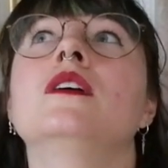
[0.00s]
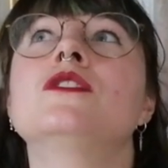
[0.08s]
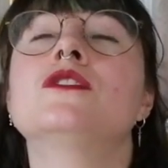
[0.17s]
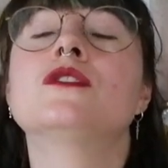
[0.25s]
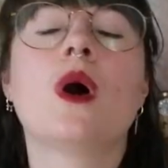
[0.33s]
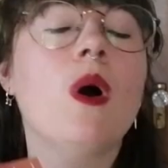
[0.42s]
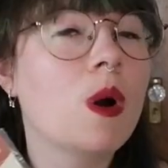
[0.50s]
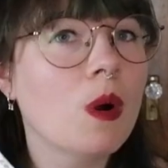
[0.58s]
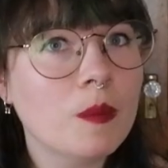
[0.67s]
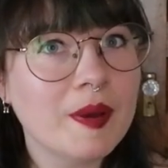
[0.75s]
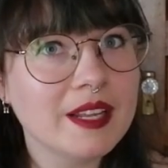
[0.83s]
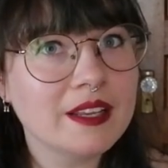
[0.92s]

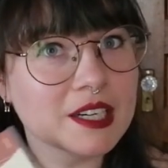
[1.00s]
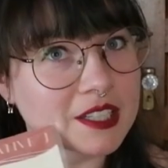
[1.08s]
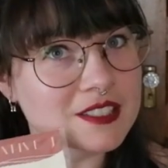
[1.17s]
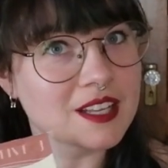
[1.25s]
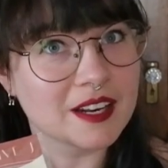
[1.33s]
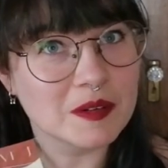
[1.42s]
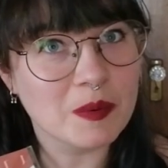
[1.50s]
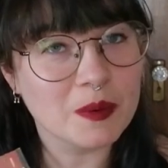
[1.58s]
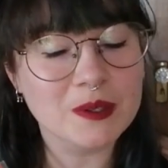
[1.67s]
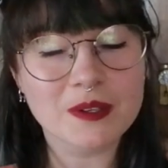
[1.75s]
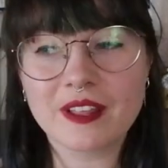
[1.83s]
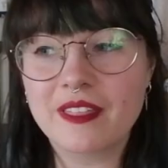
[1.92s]
so many years on
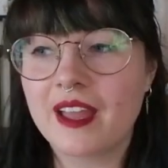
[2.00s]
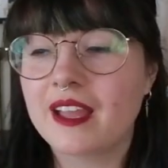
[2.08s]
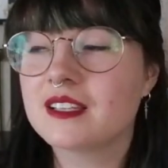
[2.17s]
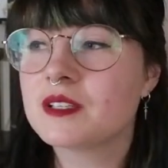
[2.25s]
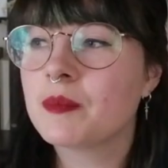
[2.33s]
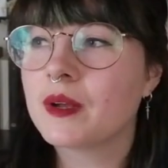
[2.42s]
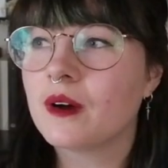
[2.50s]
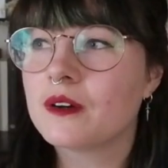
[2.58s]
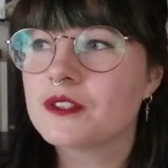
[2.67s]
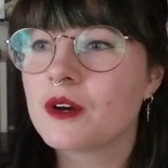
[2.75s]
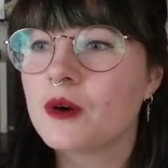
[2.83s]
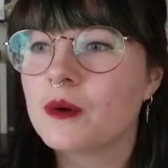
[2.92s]
embroidery things, but
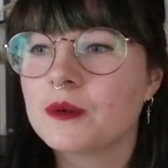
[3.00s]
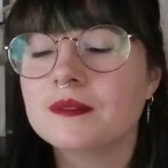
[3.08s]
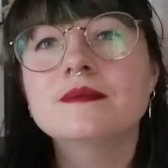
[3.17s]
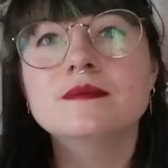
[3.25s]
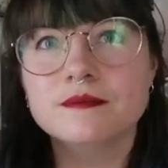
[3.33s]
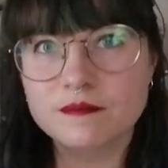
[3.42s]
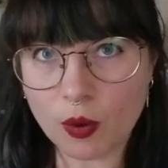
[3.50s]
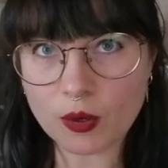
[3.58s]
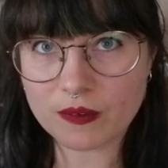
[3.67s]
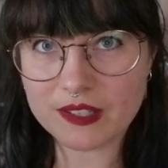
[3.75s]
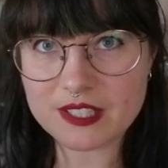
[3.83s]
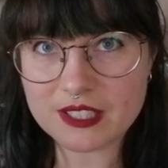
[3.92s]
also more
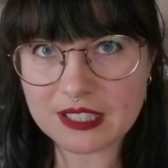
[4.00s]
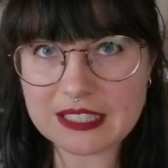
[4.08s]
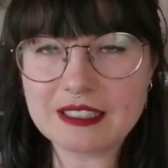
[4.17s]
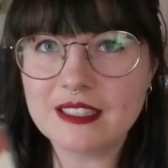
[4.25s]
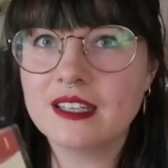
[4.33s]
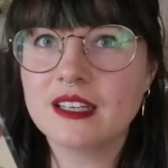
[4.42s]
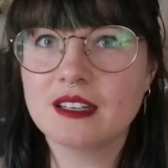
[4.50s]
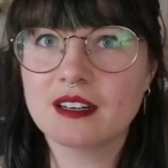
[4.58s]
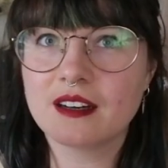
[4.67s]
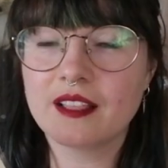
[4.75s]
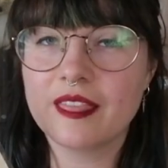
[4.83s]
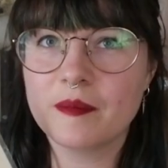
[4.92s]
recently
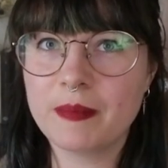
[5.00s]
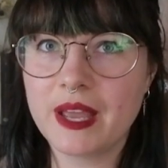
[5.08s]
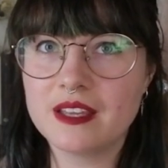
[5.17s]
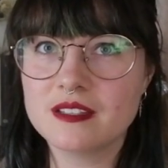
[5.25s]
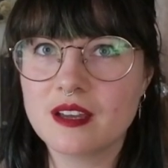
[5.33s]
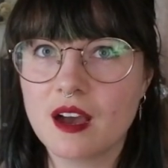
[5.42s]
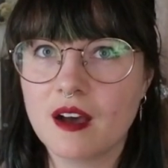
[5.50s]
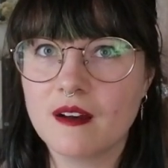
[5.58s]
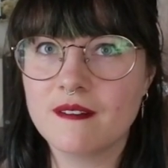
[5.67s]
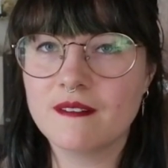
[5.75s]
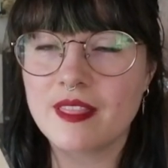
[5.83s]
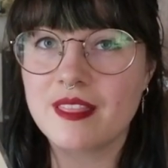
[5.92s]
uh, the base
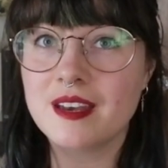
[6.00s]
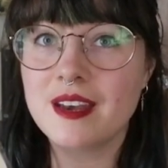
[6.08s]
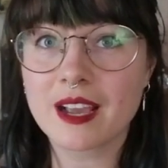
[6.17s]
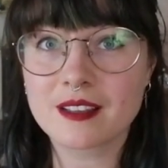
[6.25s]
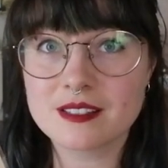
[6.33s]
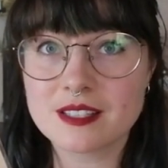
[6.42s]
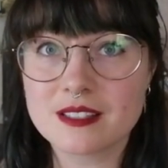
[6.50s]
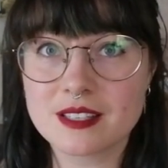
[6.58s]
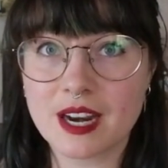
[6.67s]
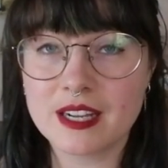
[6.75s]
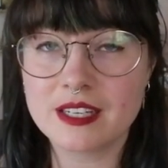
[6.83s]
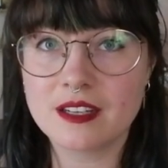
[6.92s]
of the necklaces
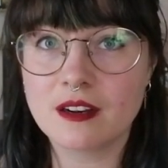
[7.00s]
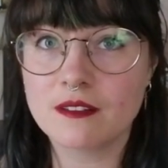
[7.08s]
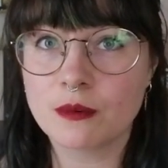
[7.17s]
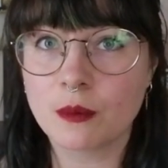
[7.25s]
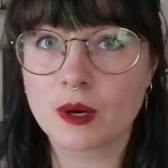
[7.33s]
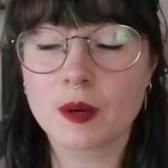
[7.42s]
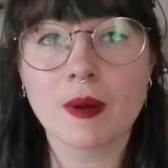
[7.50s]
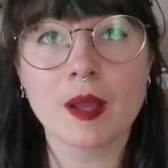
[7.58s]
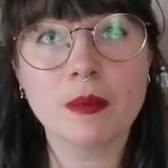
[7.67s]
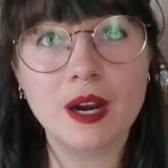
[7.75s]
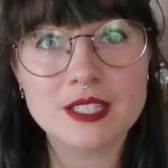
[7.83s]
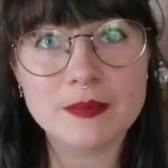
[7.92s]
that I did for my
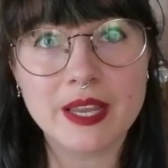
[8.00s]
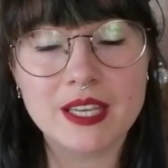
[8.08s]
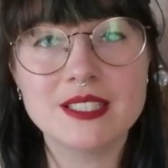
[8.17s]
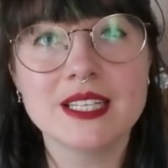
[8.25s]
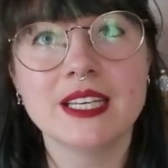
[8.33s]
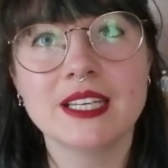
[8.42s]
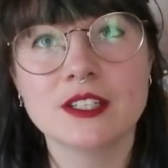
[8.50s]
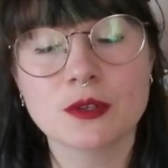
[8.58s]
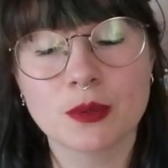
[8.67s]
bridesmaids in